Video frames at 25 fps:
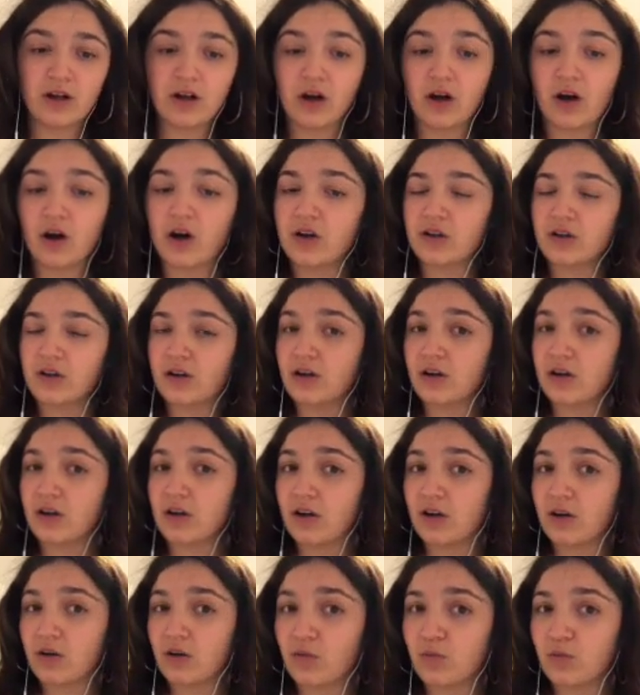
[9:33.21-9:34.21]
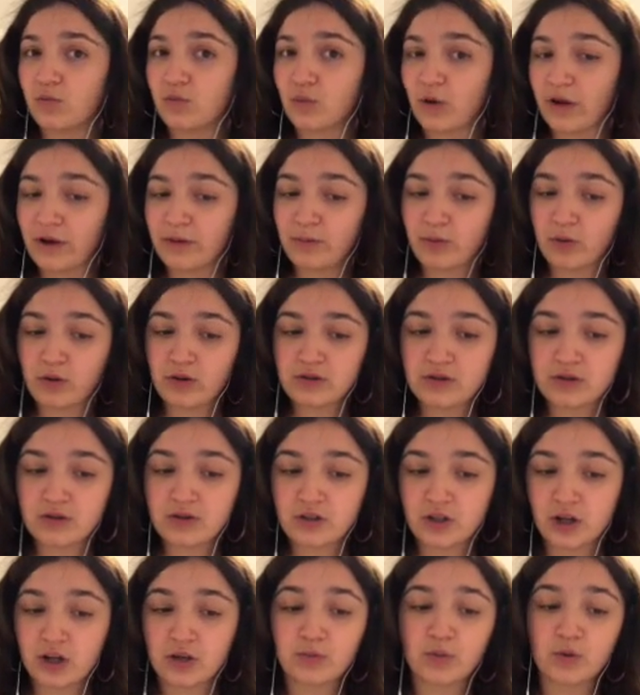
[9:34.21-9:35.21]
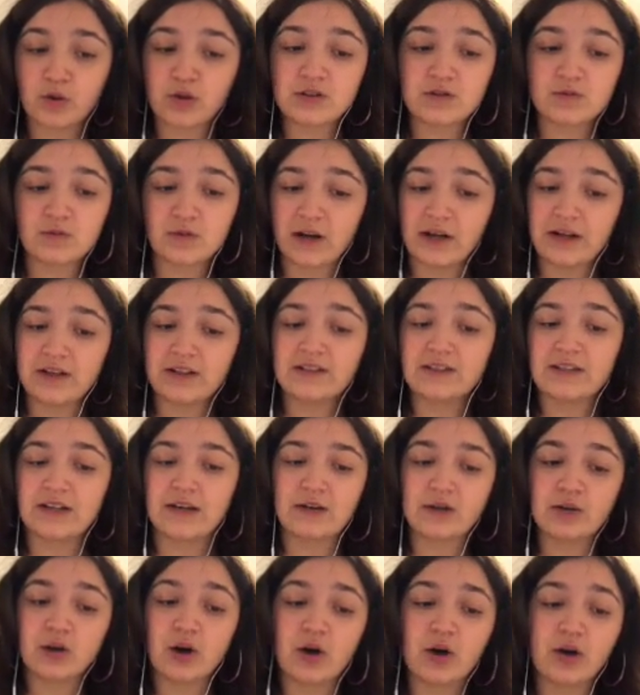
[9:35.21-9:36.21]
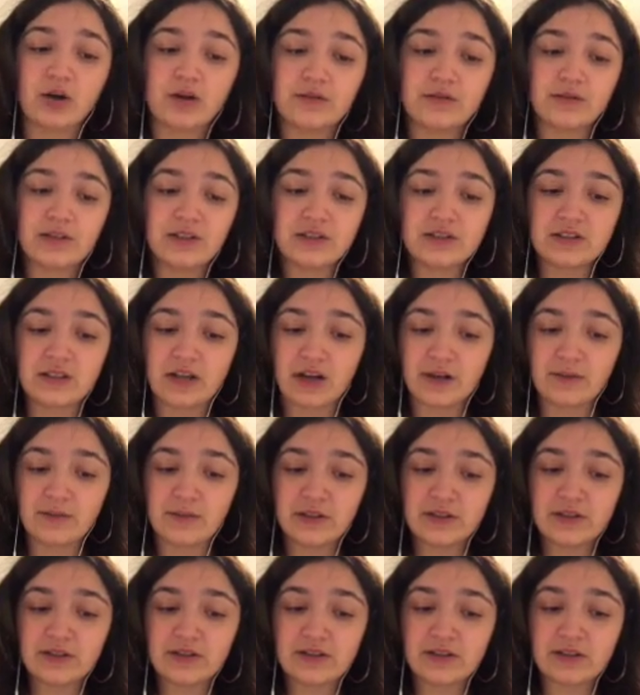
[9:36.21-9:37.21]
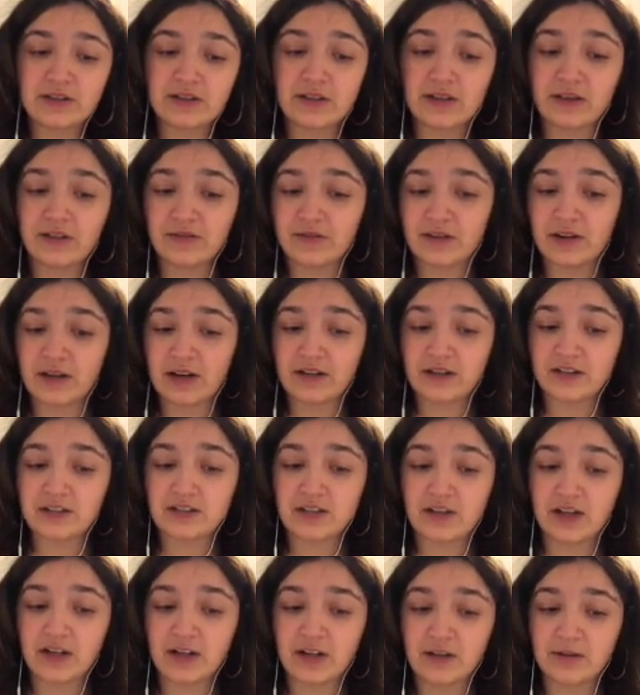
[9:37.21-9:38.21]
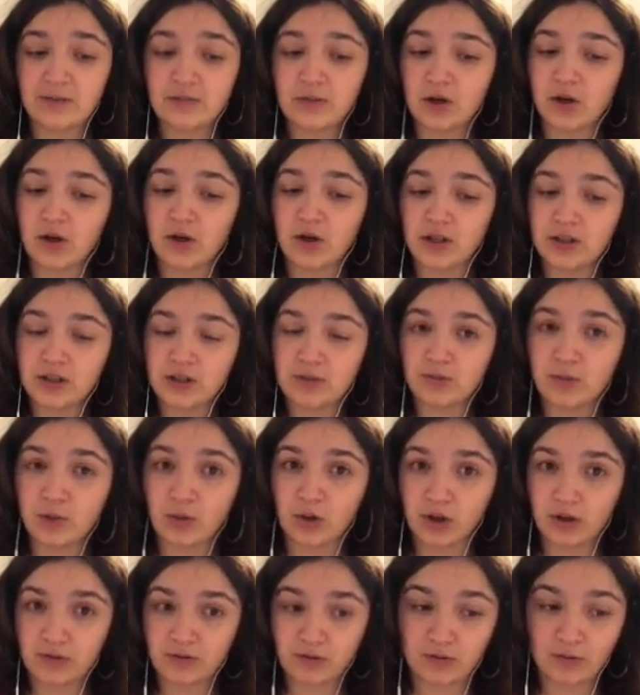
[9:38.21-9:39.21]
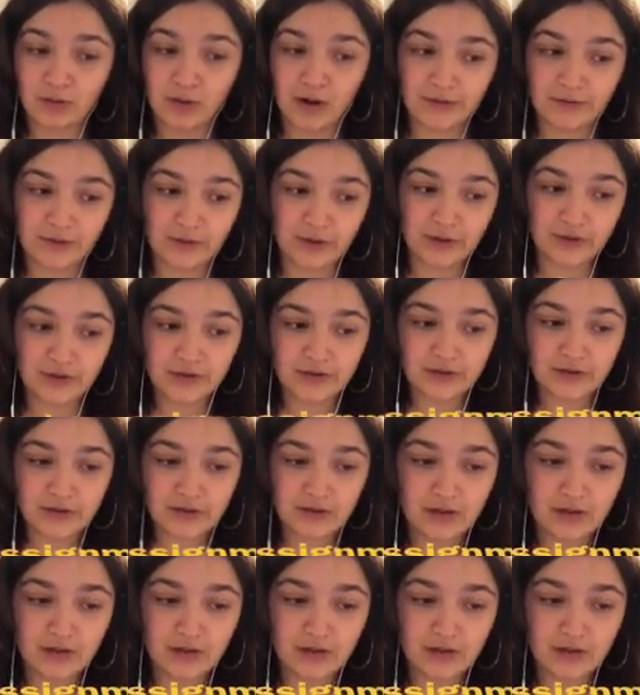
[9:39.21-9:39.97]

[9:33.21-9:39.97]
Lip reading: On our whiteboards or chalkboards, writing down all the assignments given at a time on the board for reference.